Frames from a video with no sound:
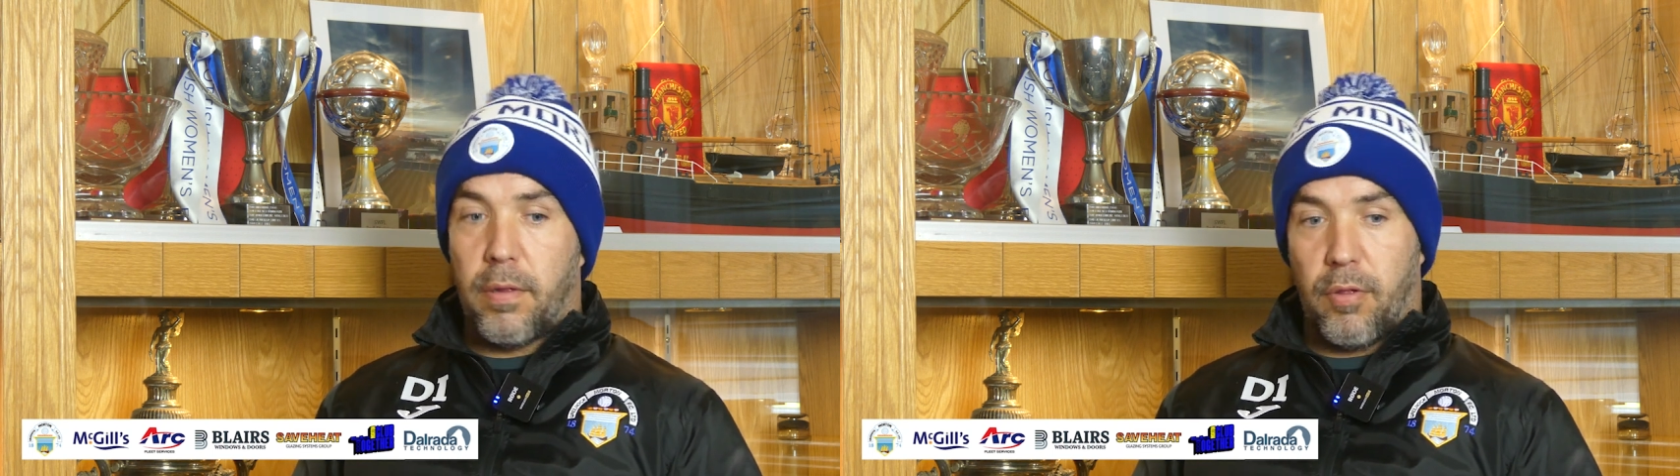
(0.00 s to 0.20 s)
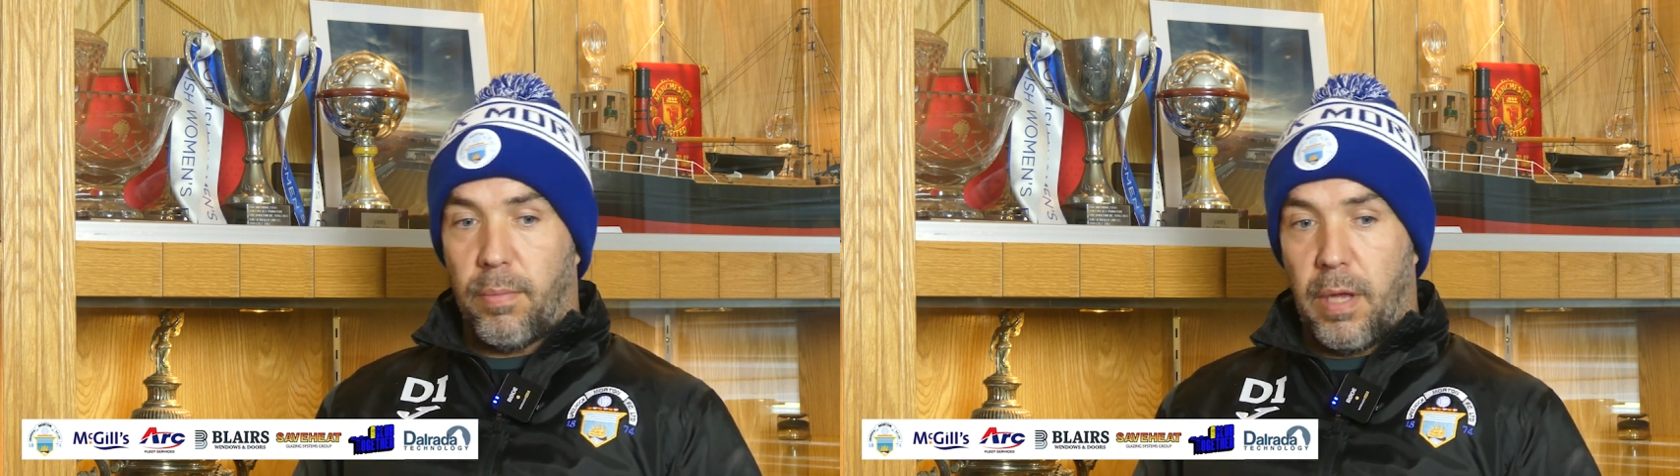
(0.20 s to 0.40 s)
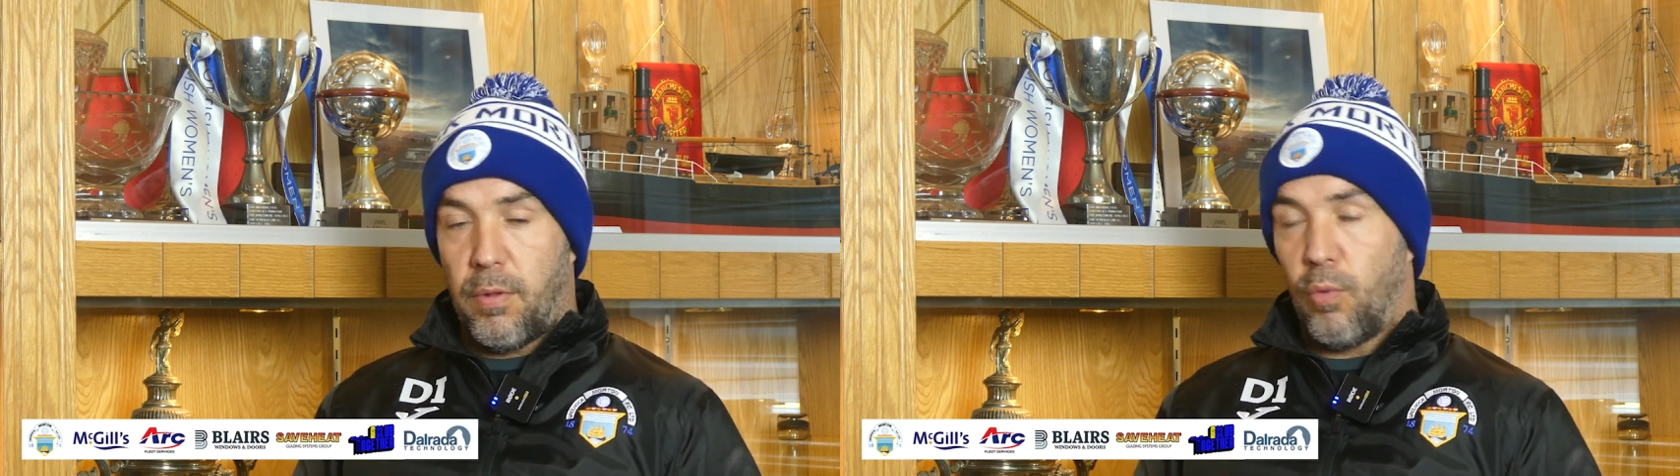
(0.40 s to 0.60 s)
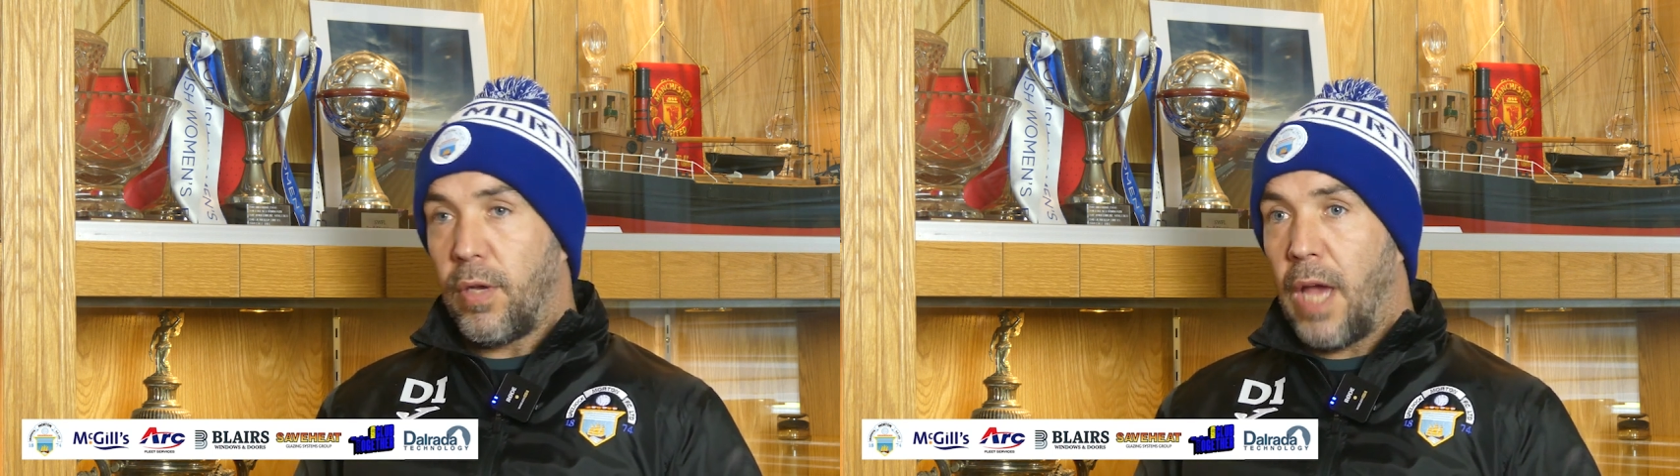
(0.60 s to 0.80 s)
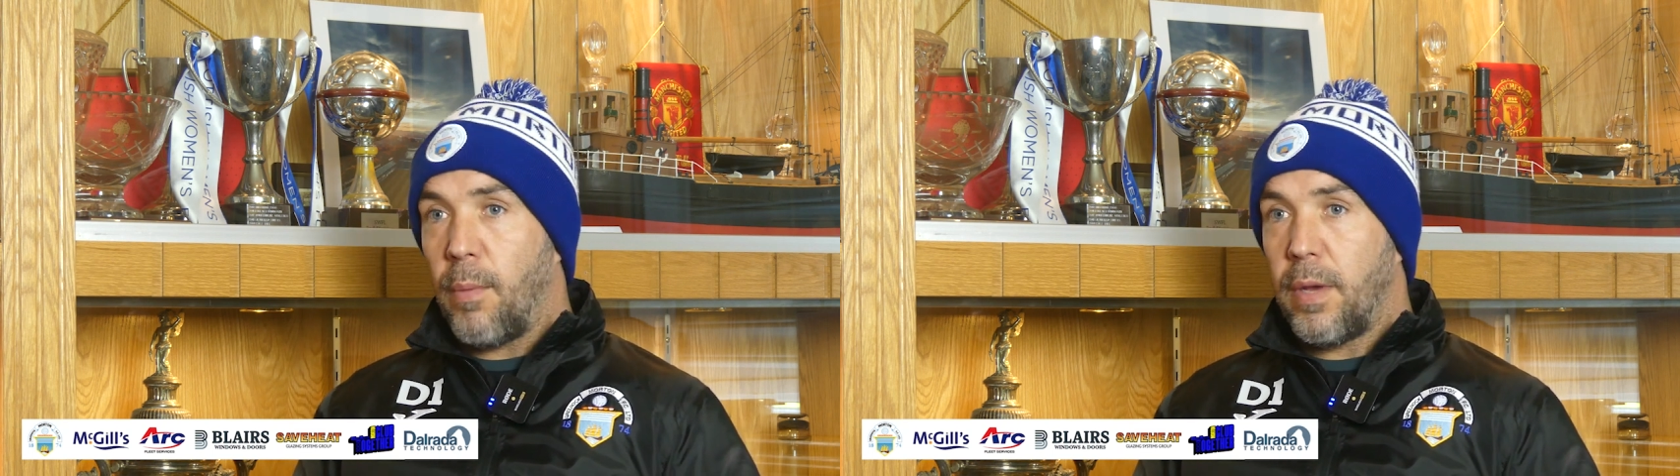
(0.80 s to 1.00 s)
Sometimes you
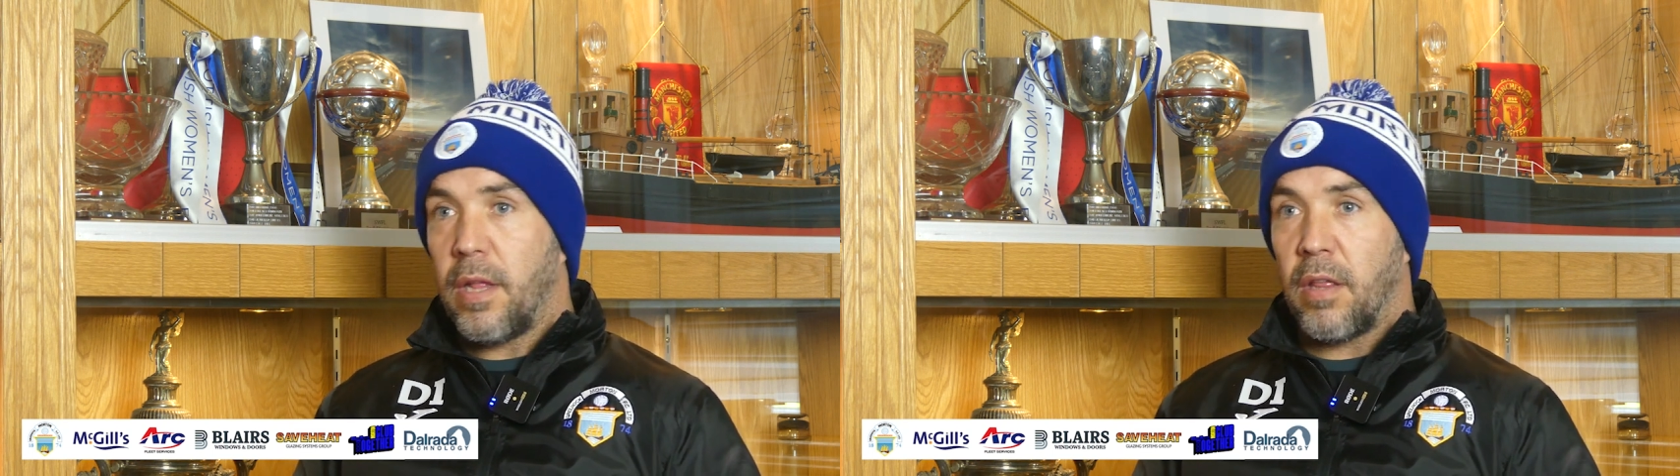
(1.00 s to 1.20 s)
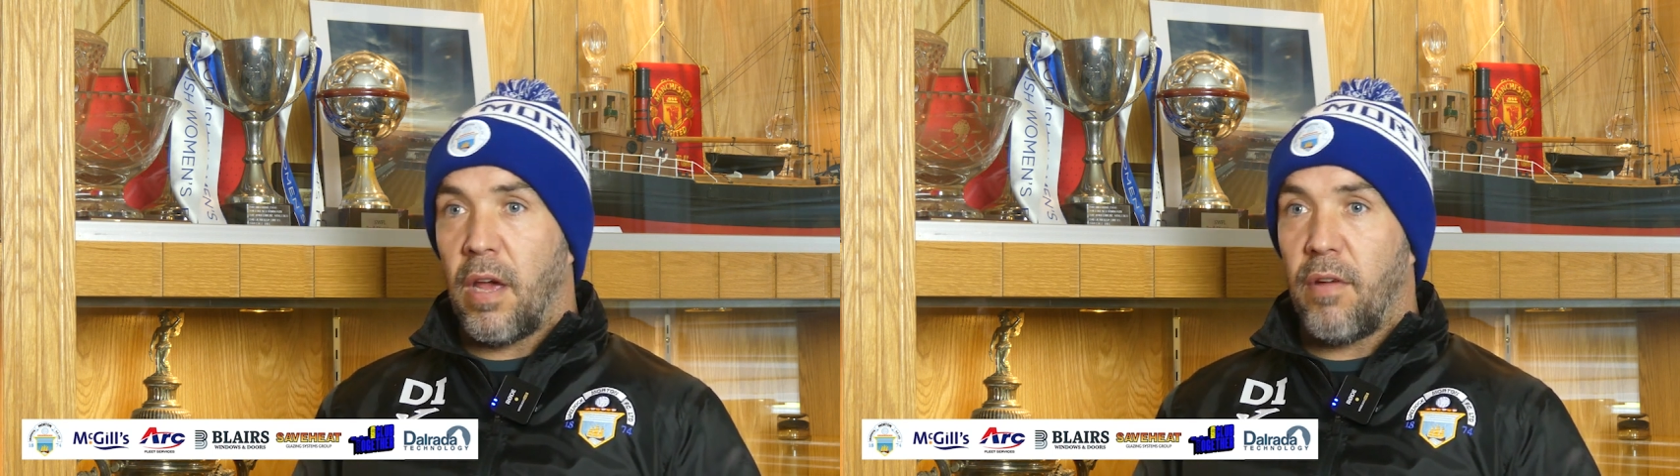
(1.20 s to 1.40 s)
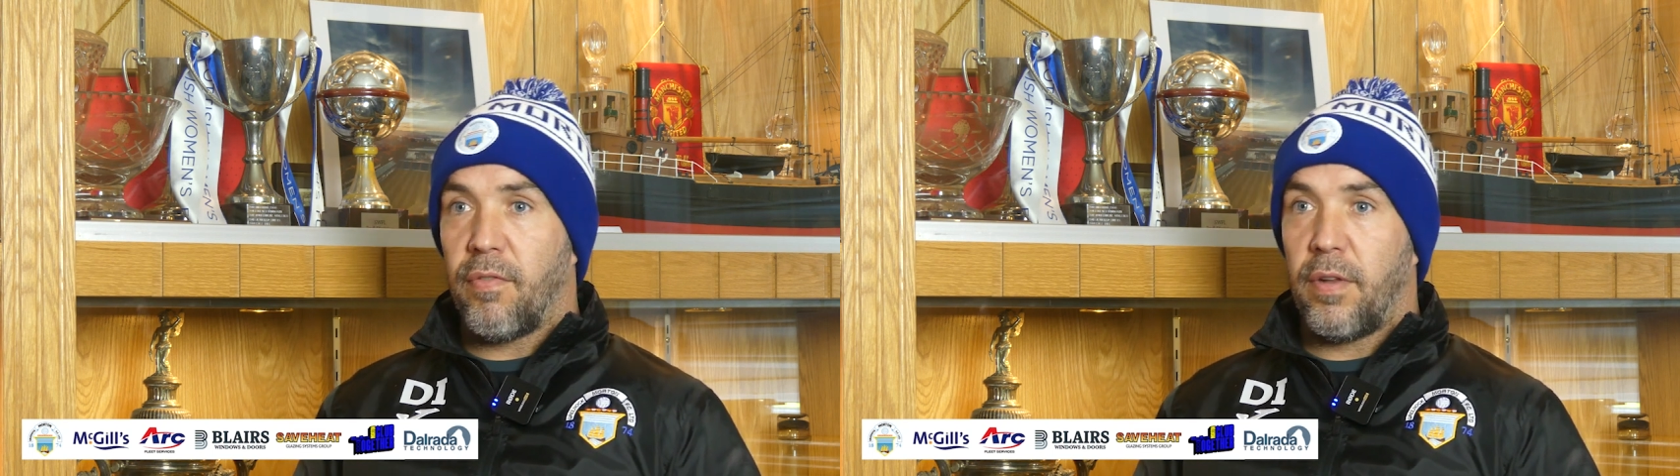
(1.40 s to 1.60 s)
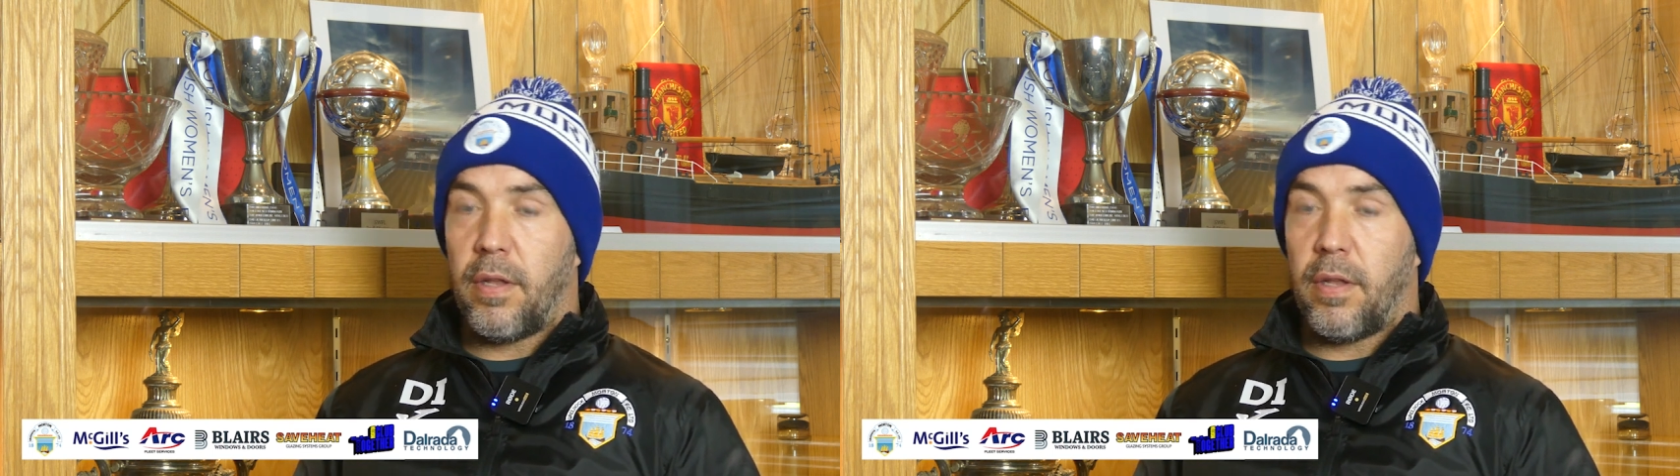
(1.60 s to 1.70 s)
don't get what you deserve,